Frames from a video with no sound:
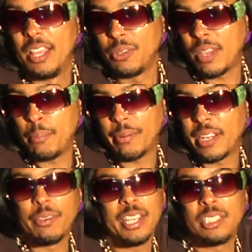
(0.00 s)
You
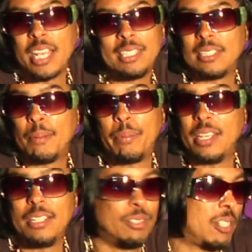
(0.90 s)
ain't changing the
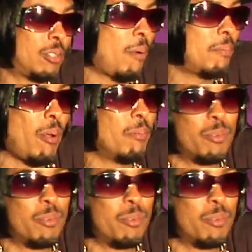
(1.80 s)
beat. You just chirp.